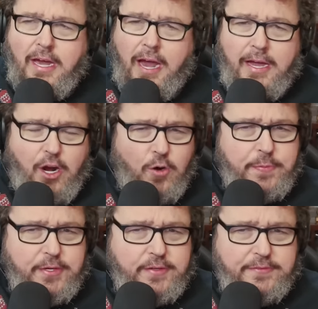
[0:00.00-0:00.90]
I hope
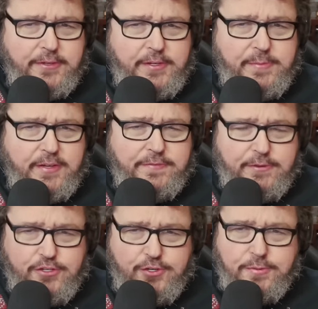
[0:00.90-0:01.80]
you can forgive me
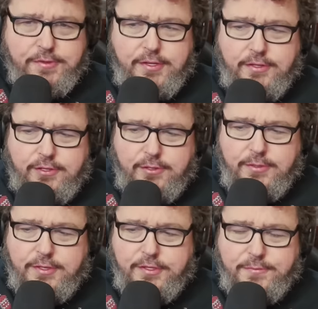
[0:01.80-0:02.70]
for choosing to do
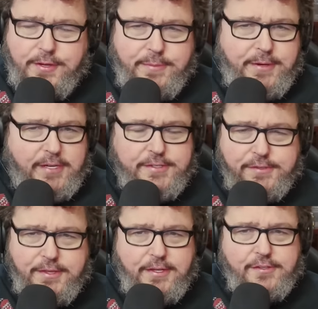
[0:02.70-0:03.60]
it this way, but I
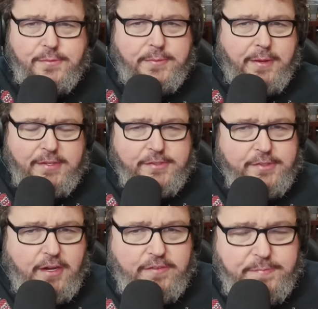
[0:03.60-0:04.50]
just think it's what
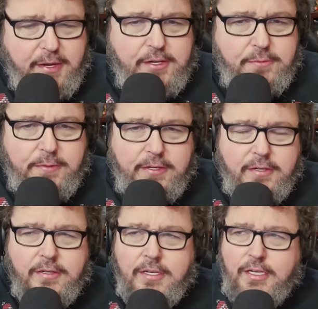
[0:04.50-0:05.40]
myself, my
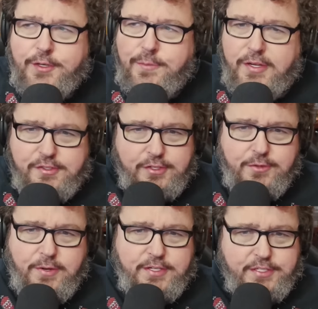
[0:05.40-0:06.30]
career, my
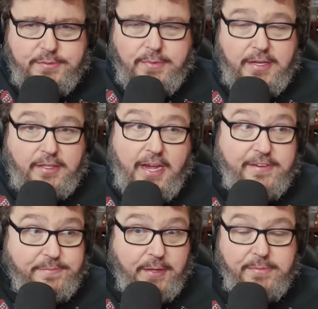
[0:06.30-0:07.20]
situation, my
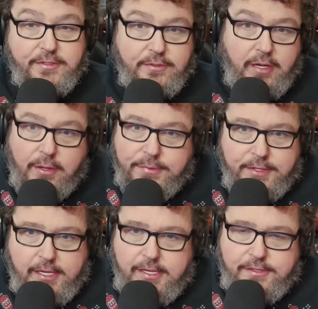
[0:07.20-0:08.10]
life, my mental health
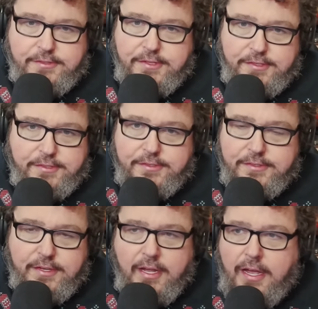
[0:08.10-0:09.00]
needs. This
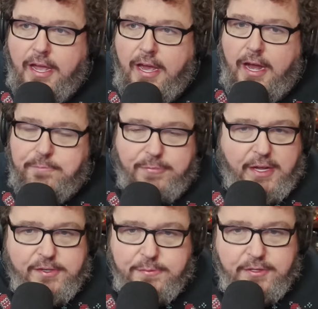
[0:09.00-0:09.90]
is, I
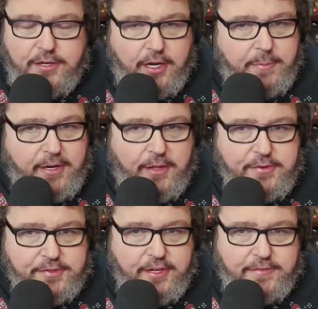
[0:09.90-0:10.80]
just want to talk about other
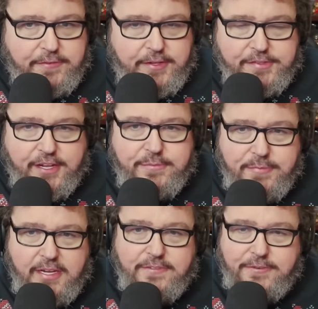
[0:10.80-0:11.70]
stuff instead of
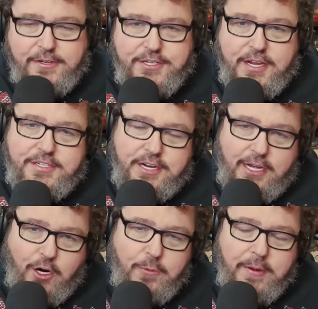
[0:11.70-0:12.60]
me for a change, and I
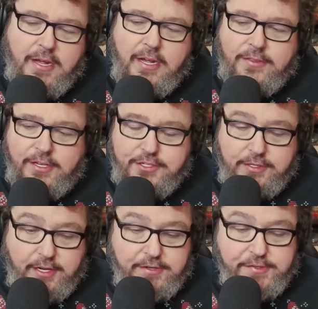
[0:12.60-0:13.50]
hope that you
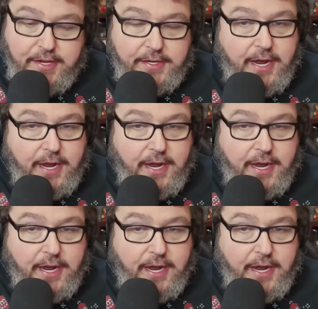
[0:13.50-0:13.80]
can understand.